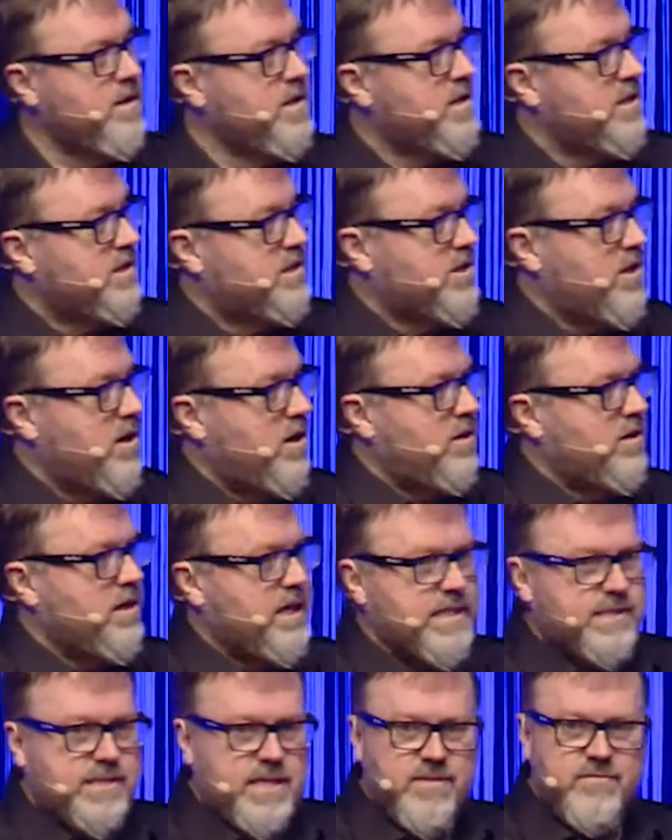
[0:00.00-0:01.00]
So
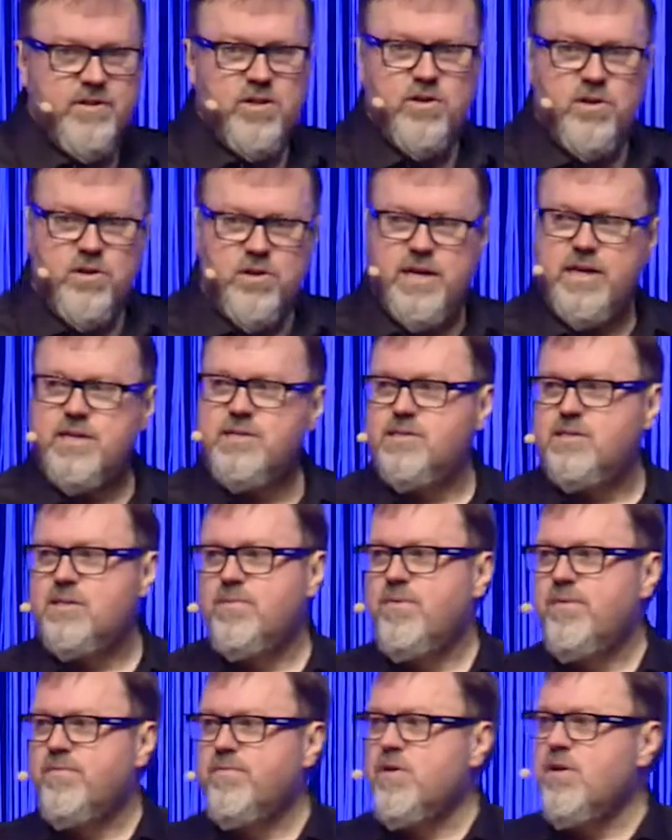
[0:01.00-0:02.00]
let's have a look at
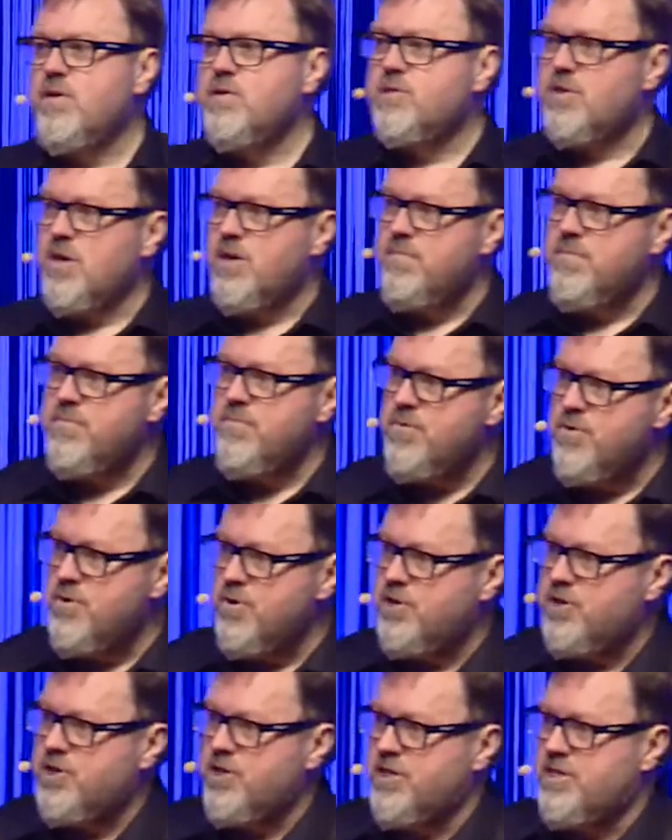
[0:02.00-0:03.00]
some of those
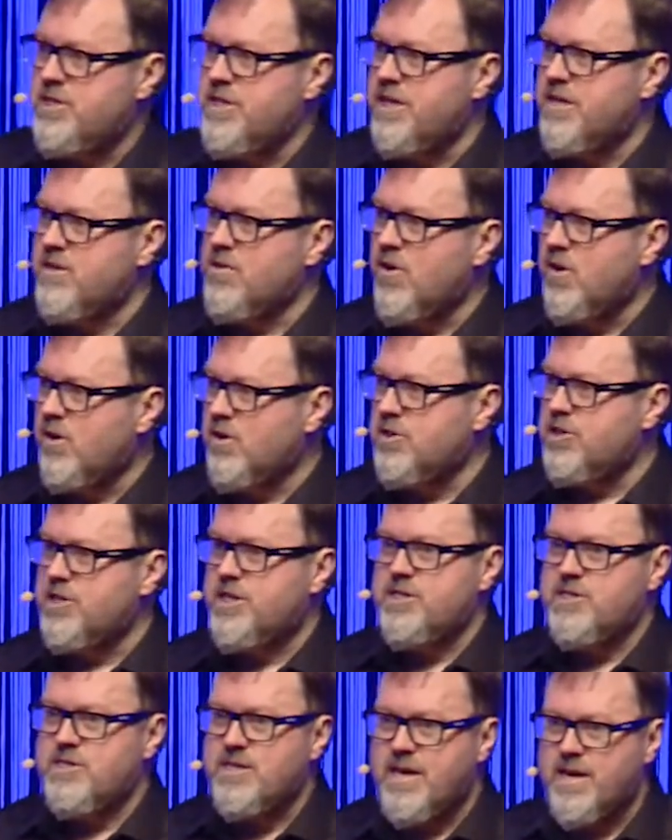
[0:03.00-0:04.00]
emerging
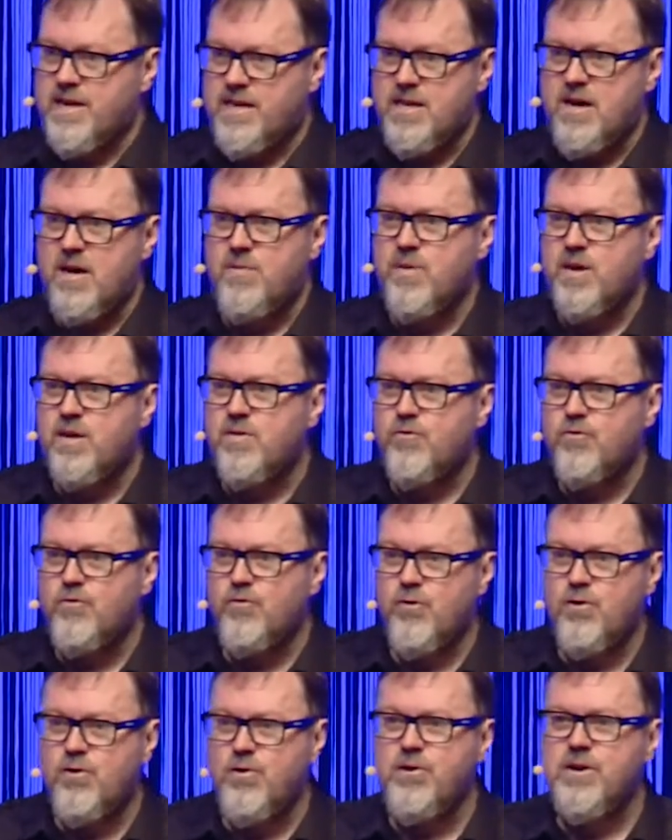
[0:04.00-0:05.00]
technologies that are coming
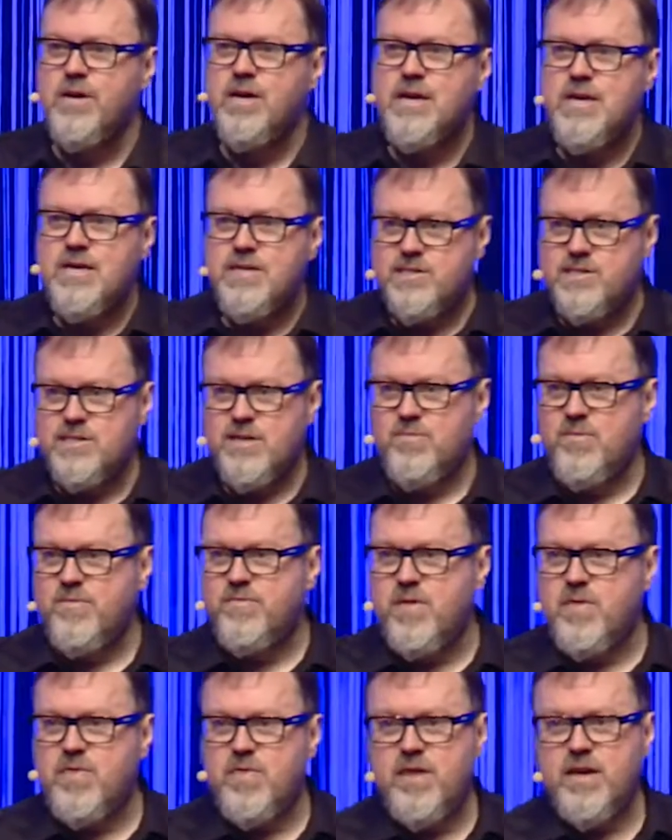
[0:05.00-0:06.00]
through, some of
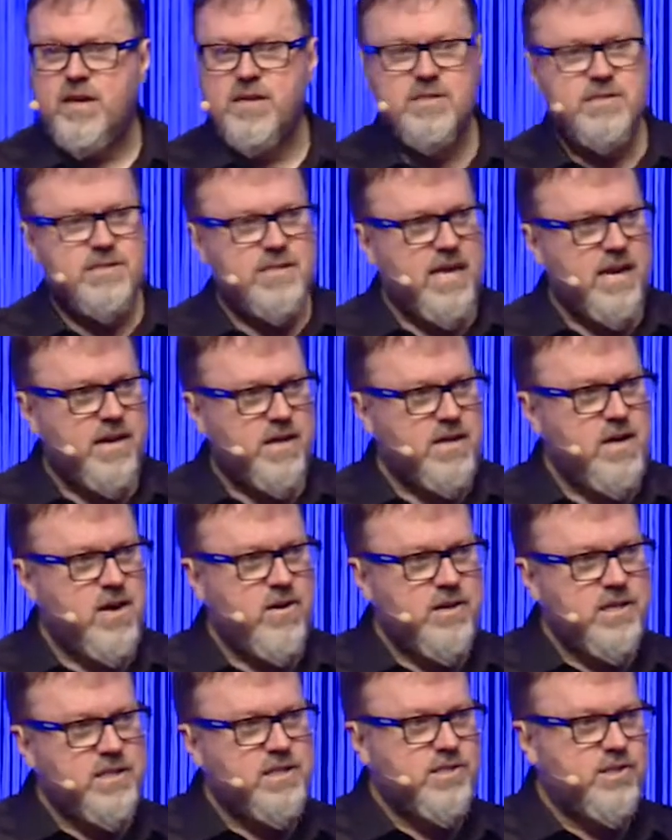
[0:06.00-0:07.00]
the things that are
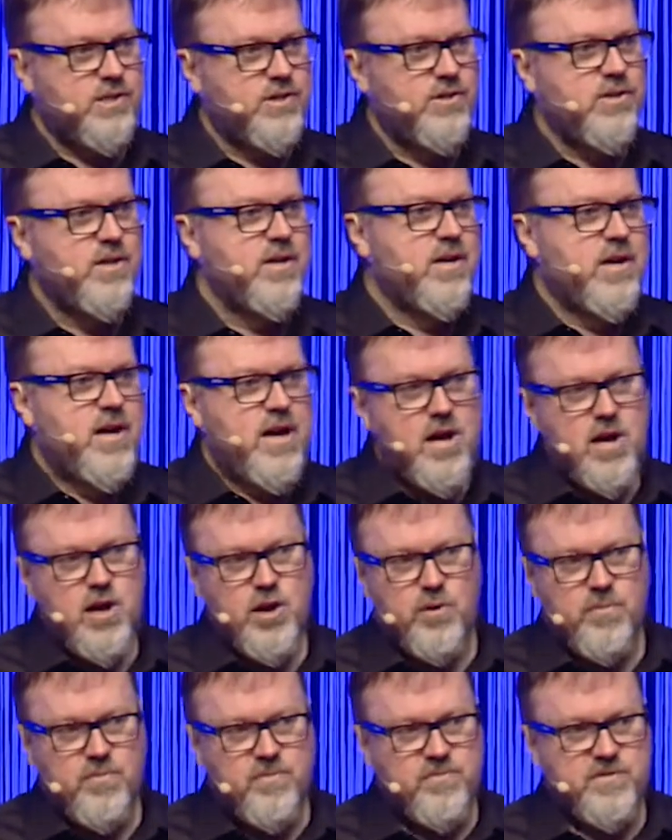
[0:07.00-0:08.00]
going to
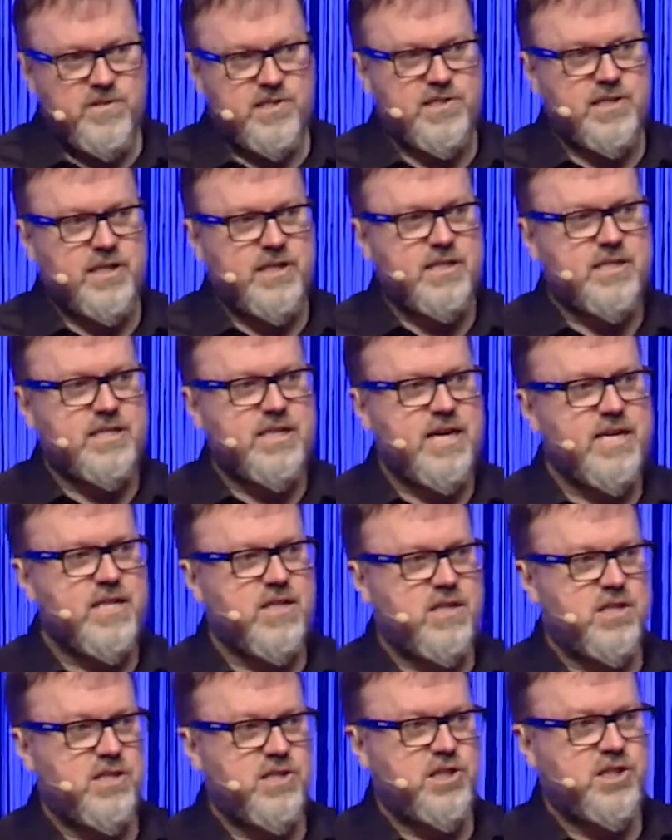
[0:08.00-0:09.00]
help facilitate
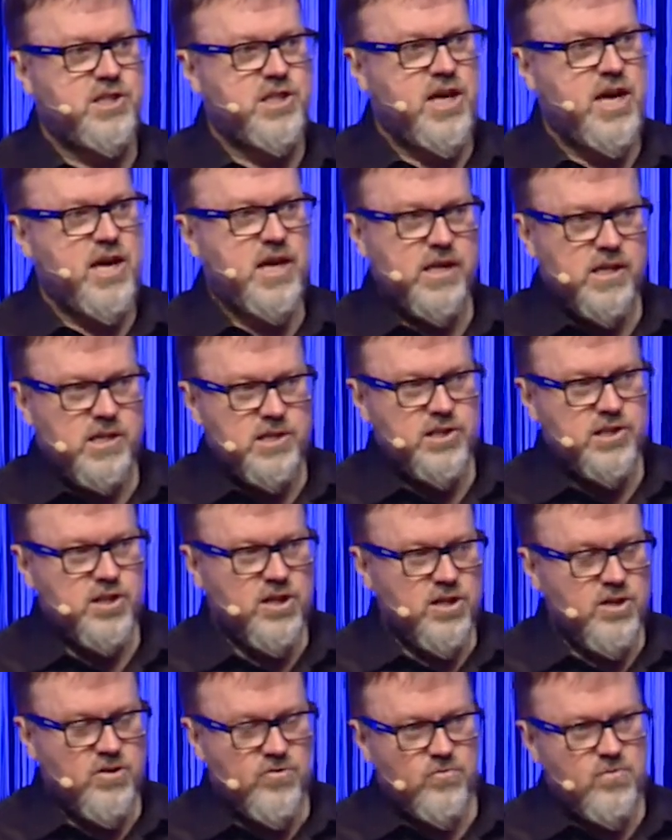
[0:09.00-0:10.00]
this change
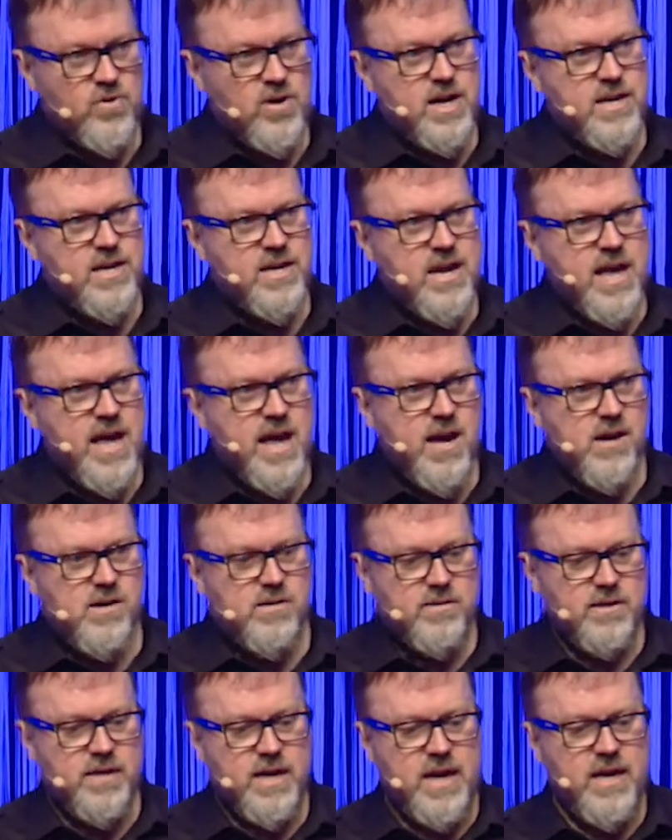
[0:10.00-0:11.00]
right
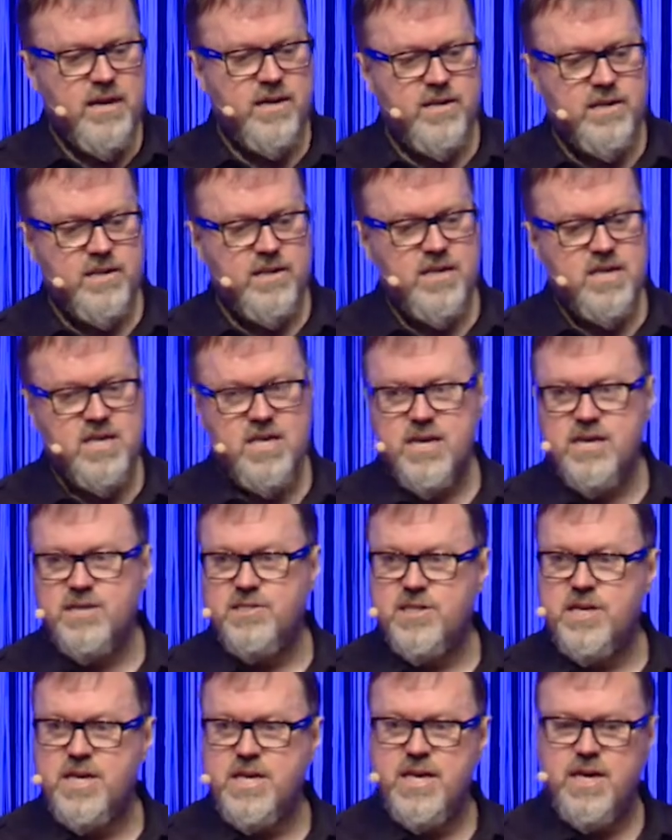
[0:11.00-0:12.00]
now and in the years
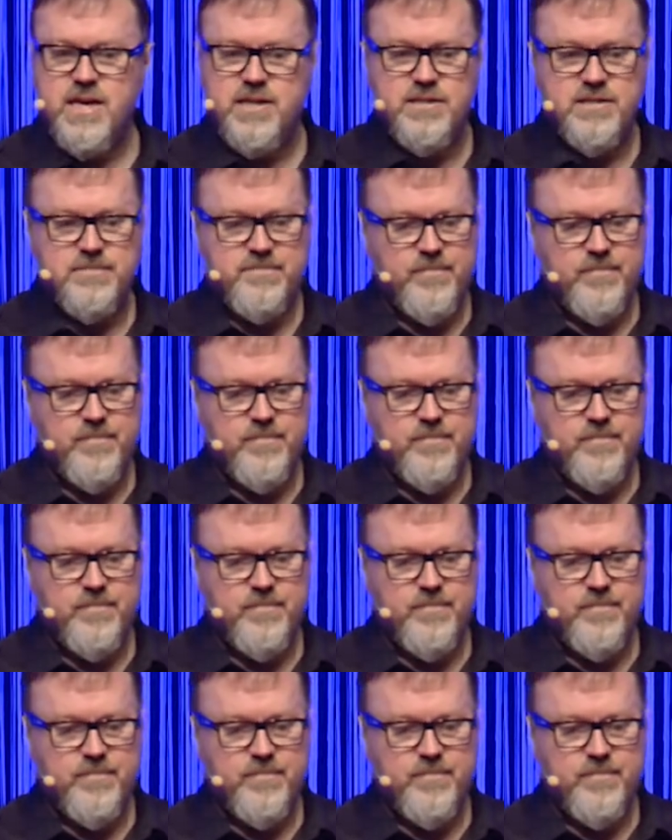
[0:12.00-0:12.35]
ahead.